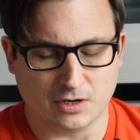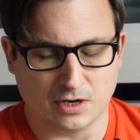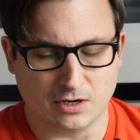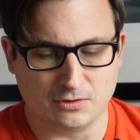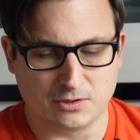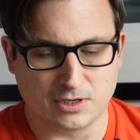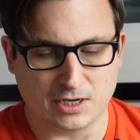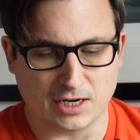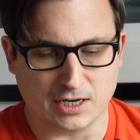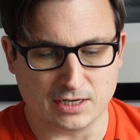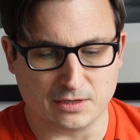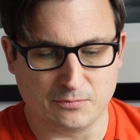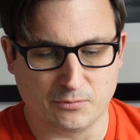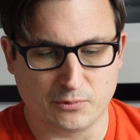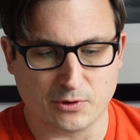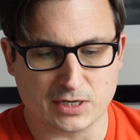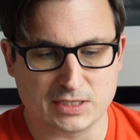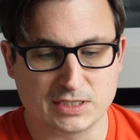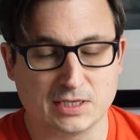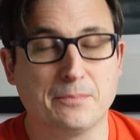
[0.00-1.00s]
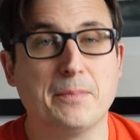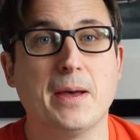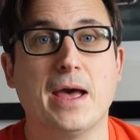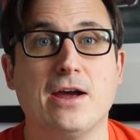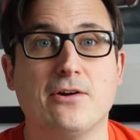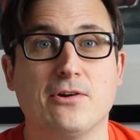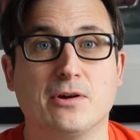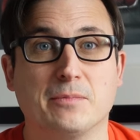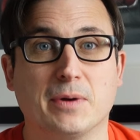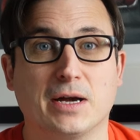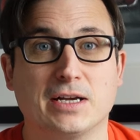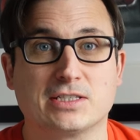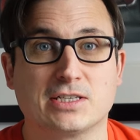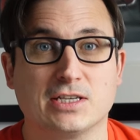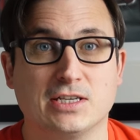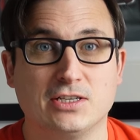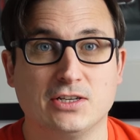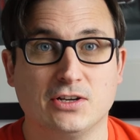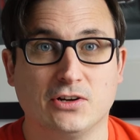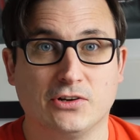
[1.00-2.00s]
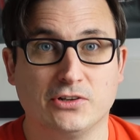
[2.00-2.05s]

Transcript: Okay, press the pairing button